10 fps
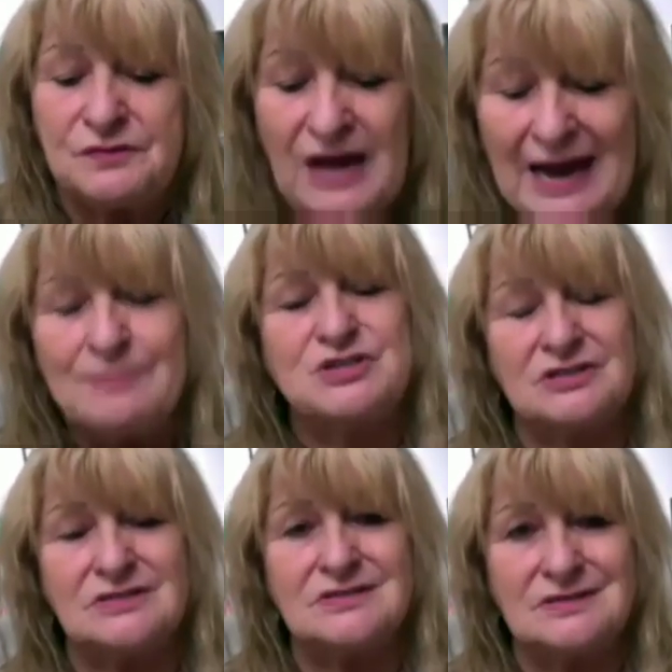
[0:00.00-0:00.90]

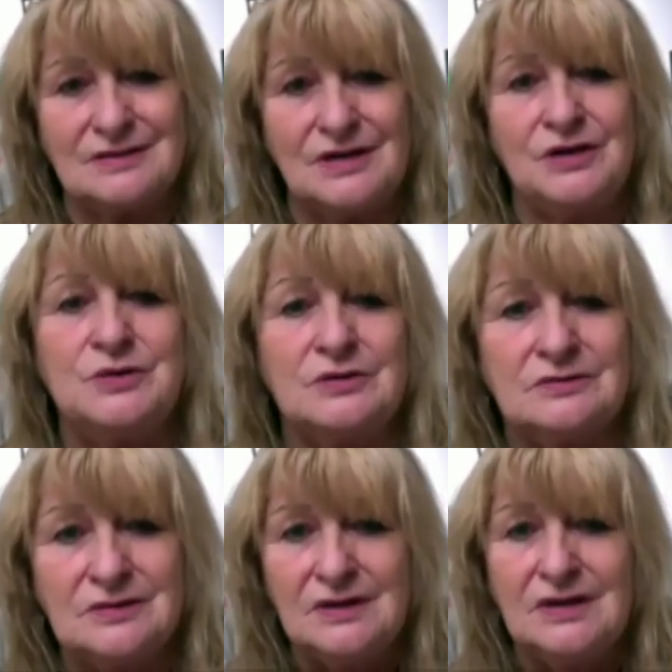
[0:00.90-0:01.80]
captured the local,
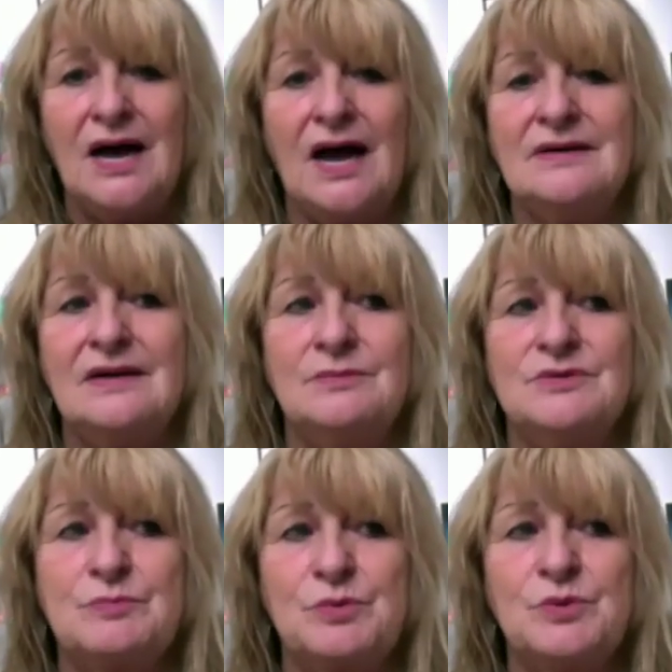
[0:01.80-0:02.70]
and it was
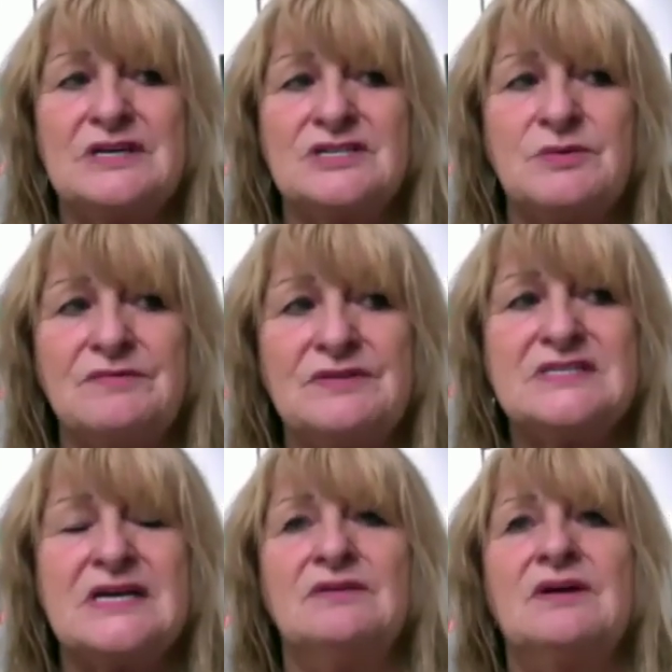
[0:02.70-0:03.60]
brought into every
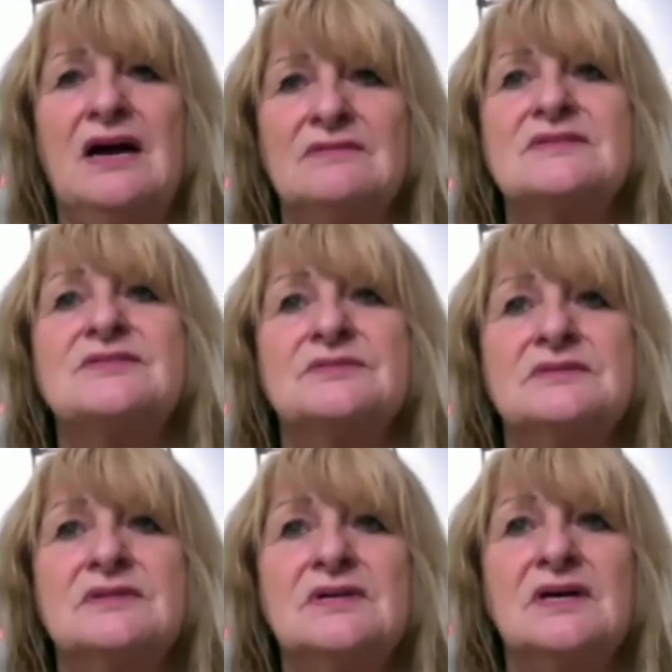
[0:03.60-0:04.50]
town council
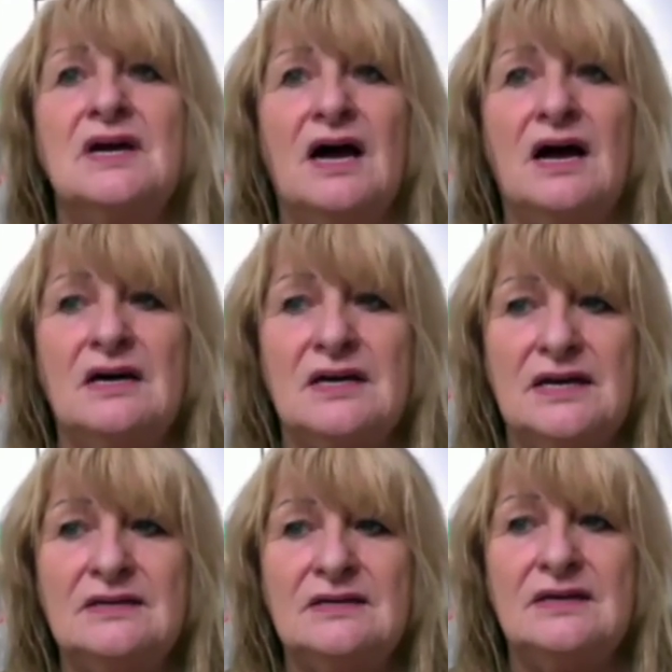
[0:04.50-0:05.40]

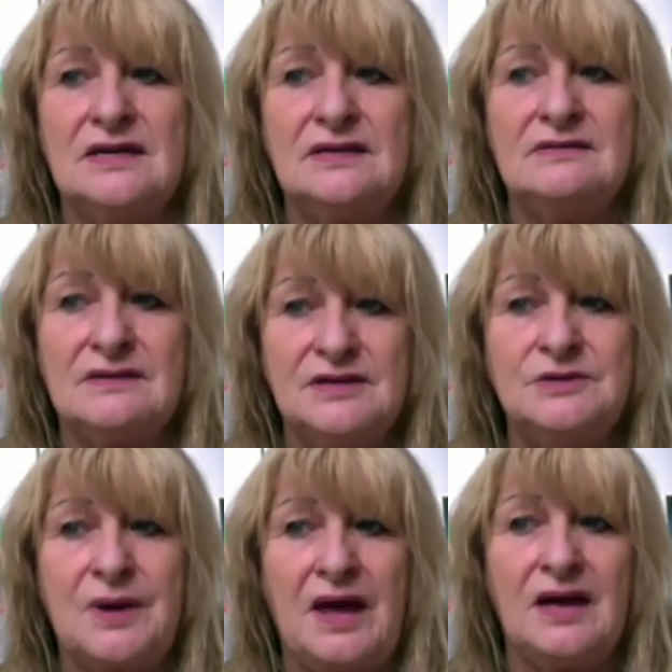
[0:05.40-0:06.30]
in the
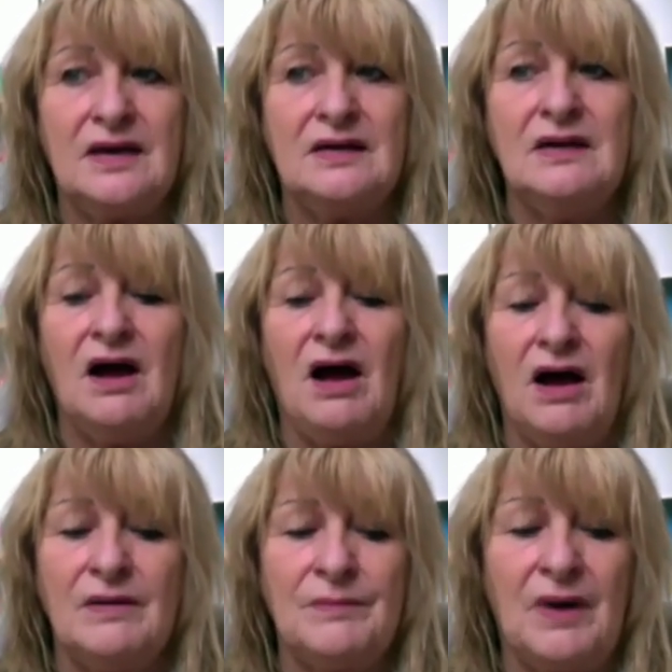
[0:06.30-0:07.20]
UK
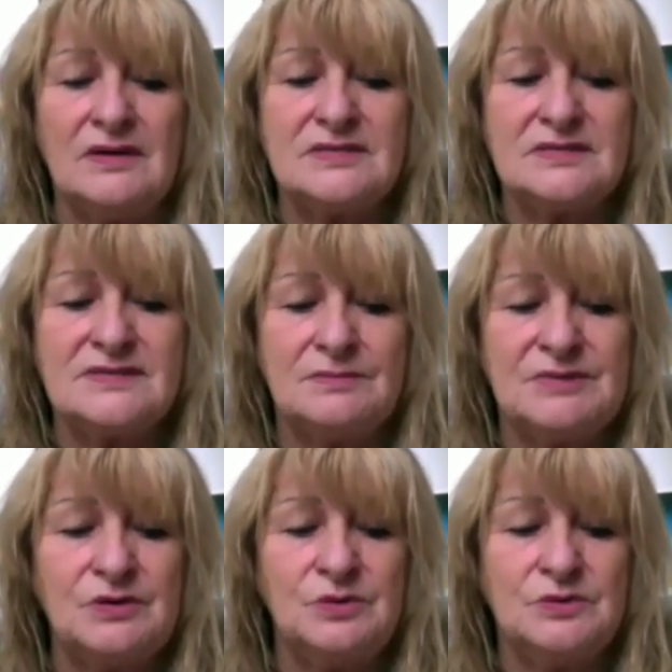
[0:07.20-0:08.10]
under something
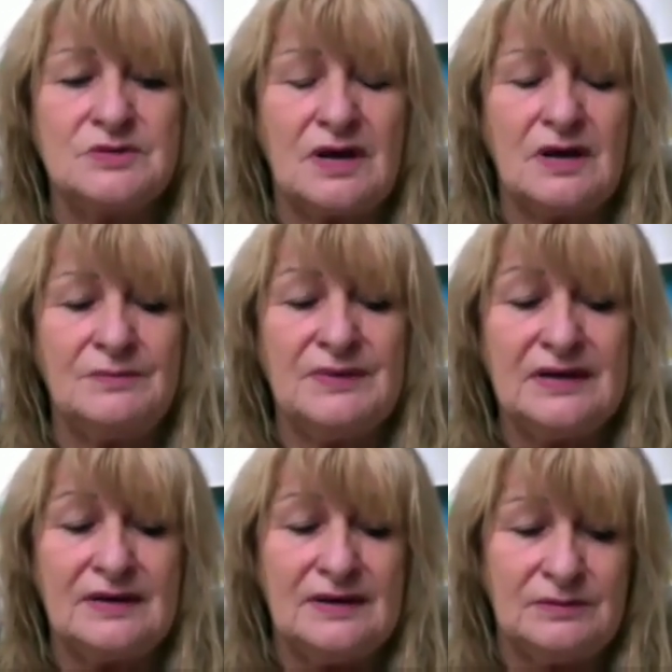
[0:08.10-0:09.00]
called
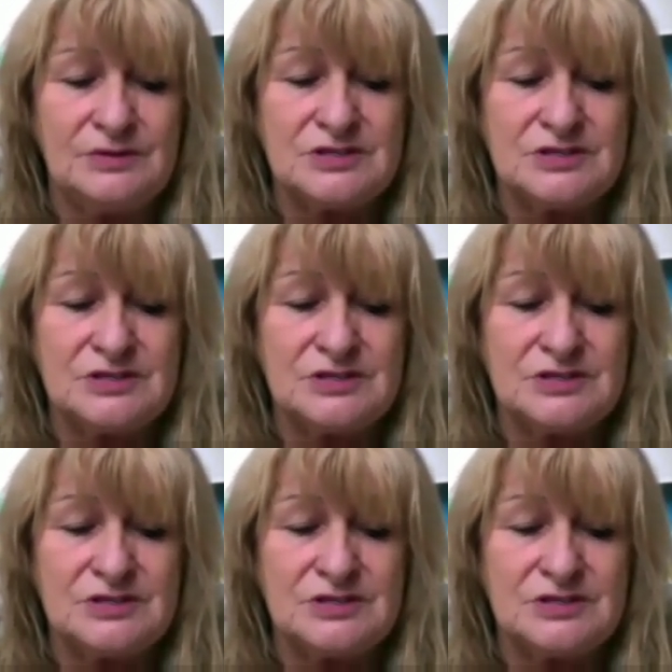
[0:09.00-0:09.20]
ICLEI, which